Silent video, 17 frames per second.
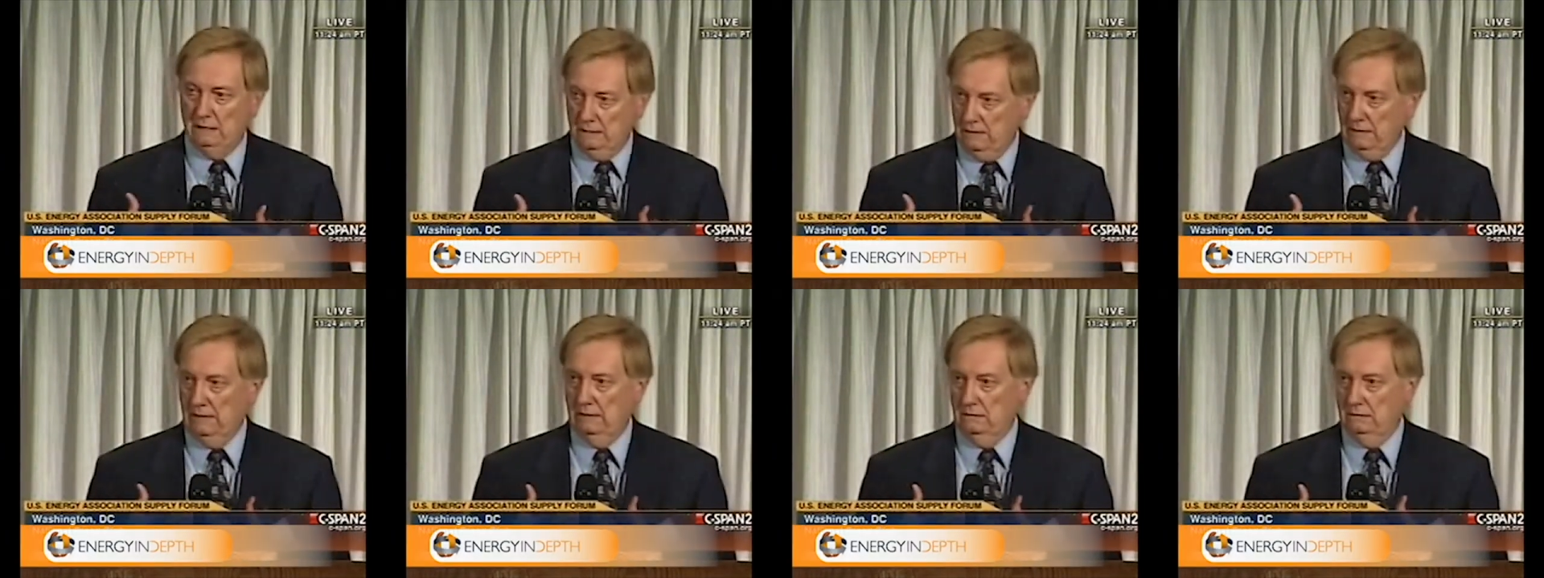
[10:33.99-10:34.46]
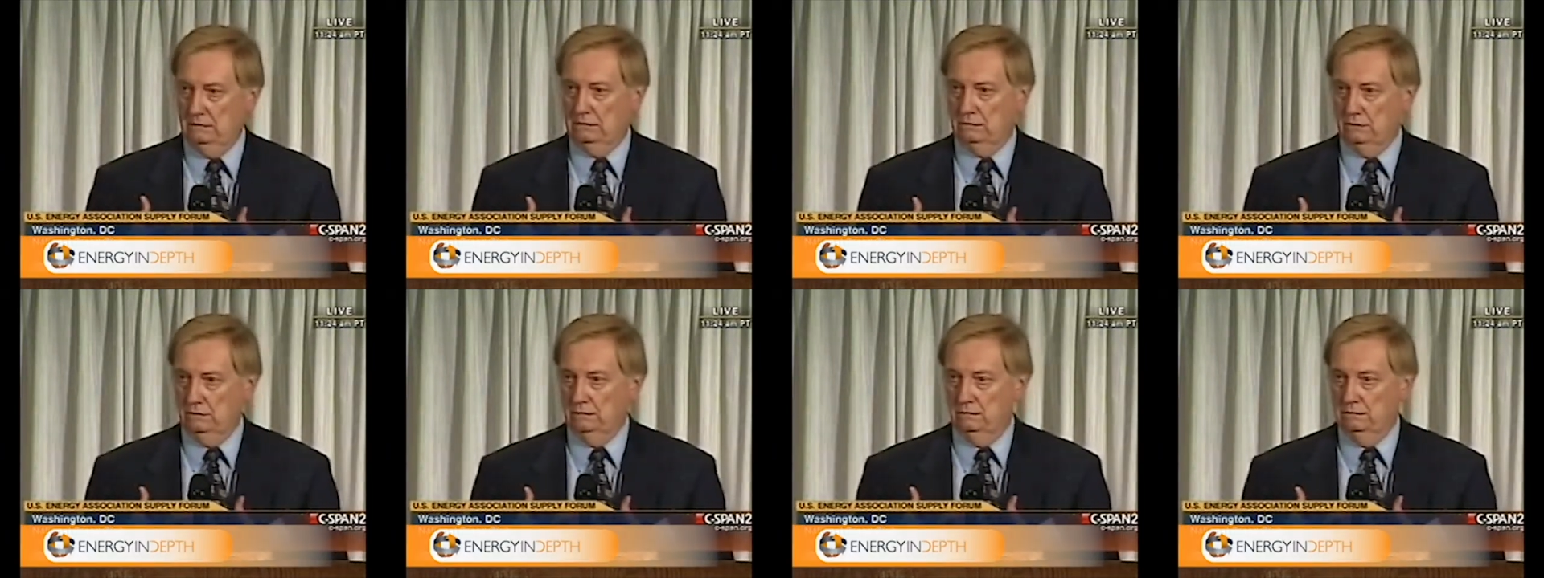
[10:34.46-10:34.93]
can and
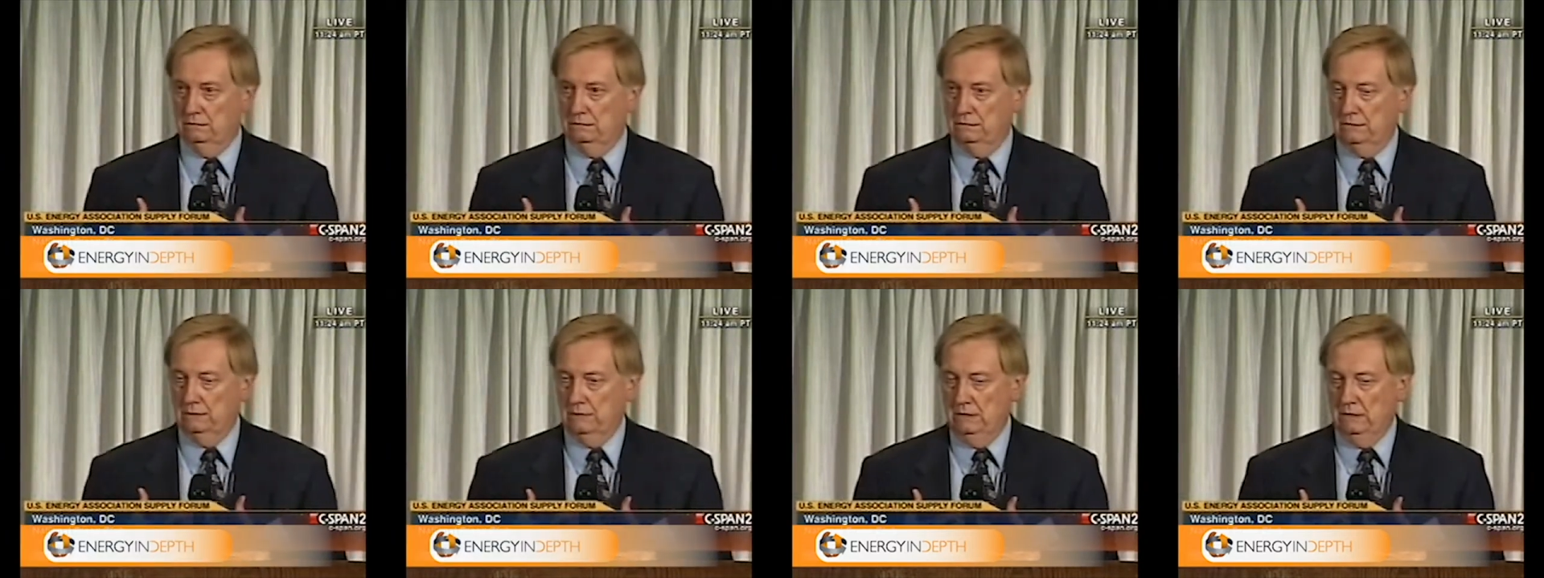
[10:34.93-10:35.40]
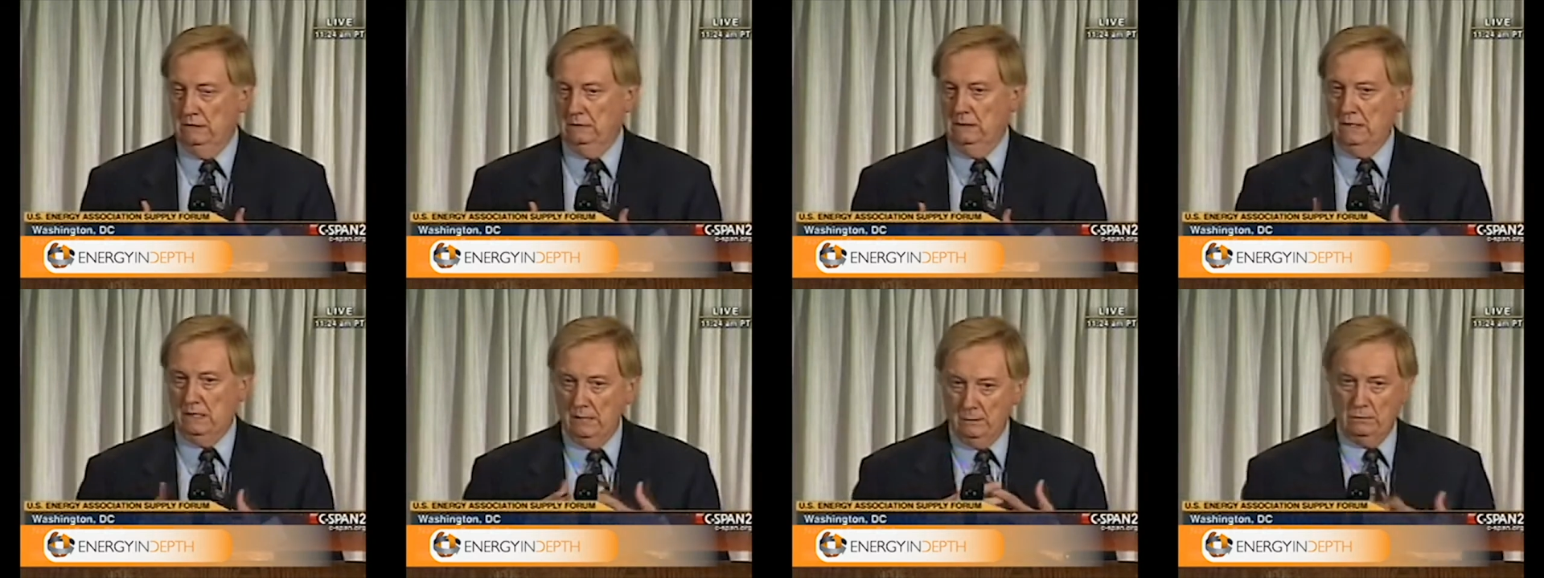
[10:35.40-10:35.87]
can't disclose.
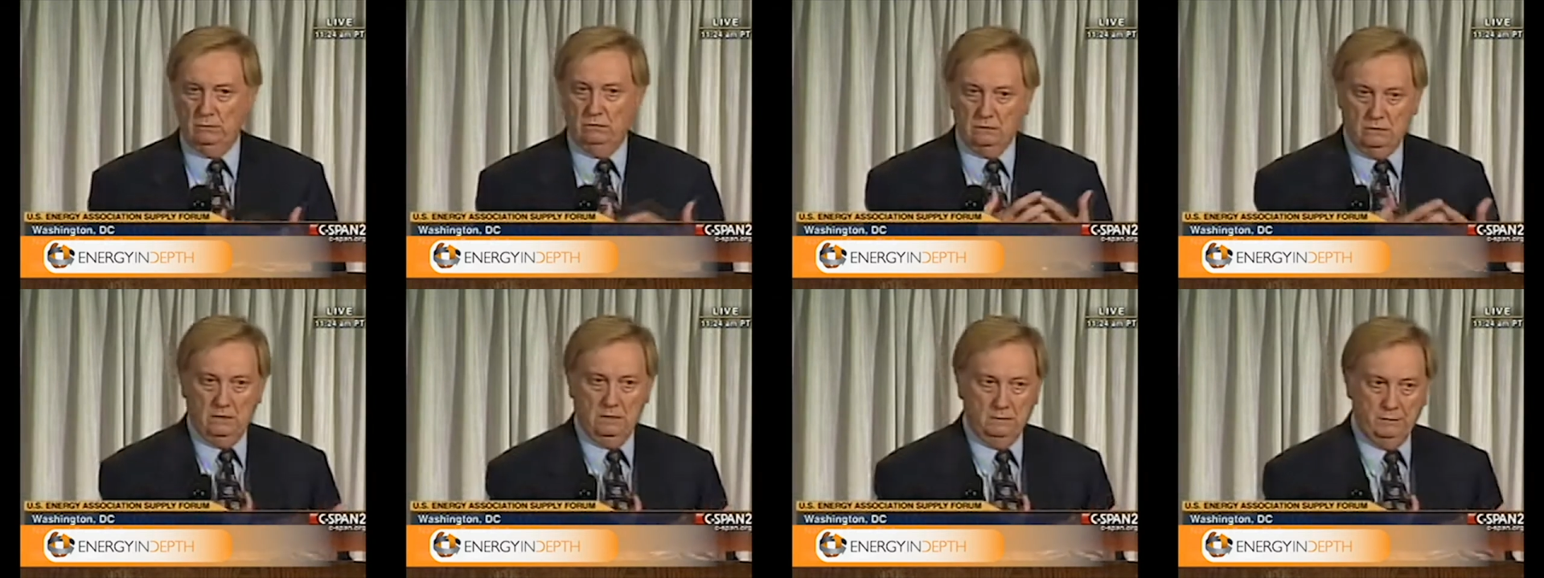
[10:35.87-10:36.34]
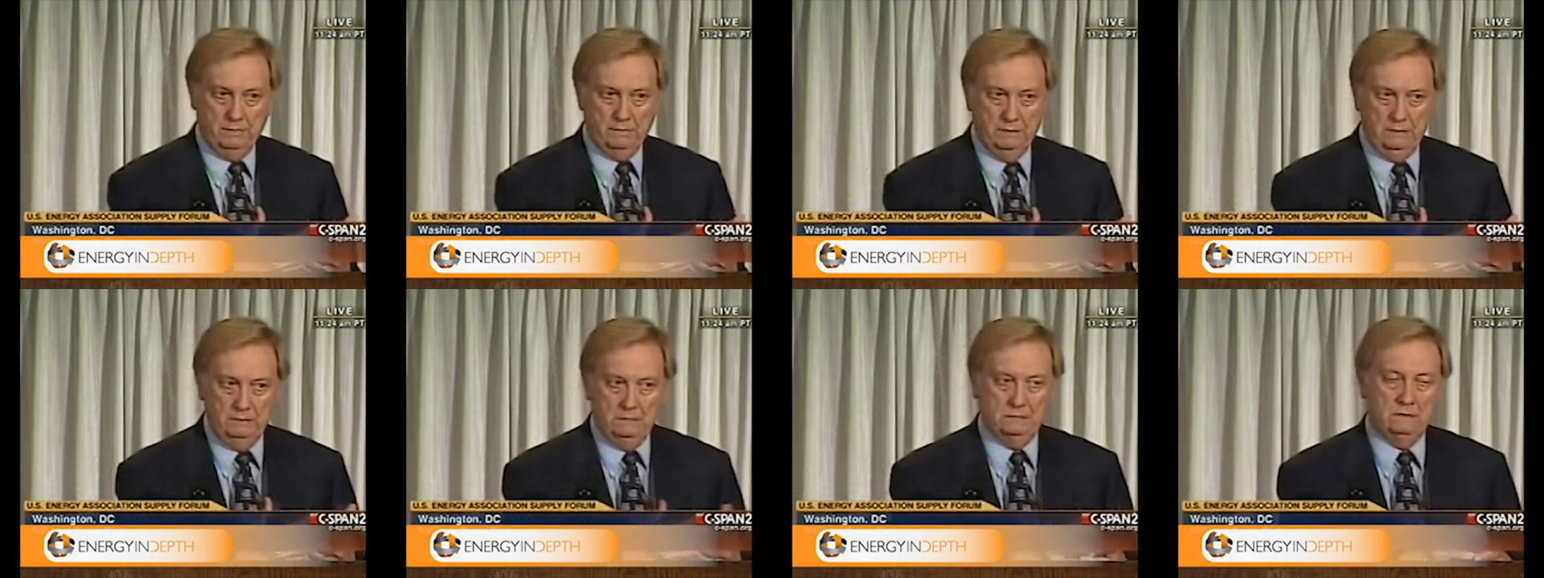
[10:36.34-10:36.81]
Chemical
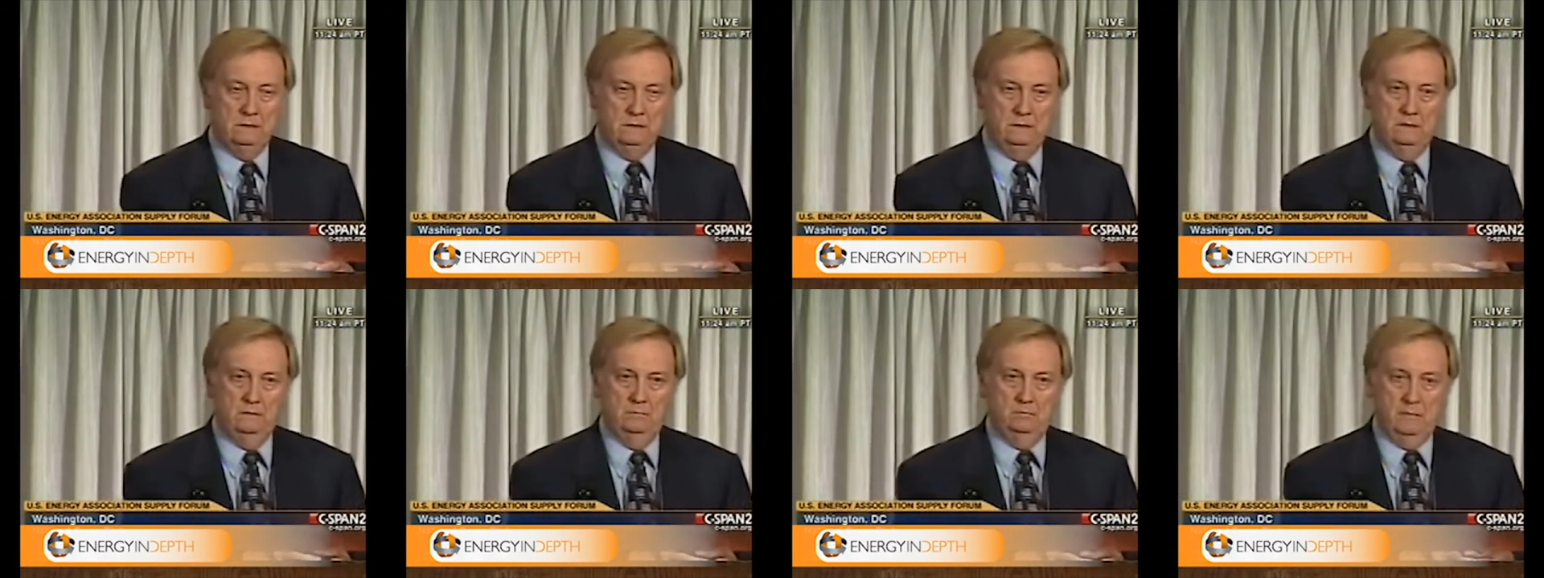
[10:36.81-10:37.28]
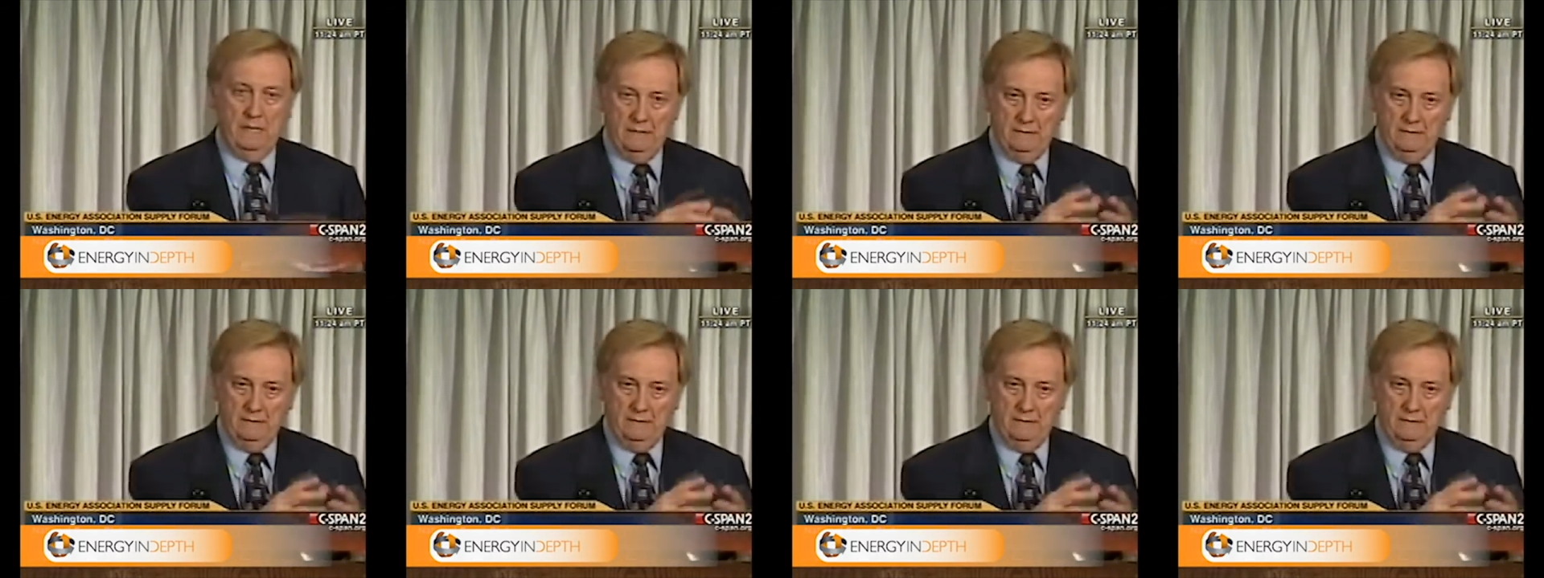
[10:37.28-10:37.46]
companies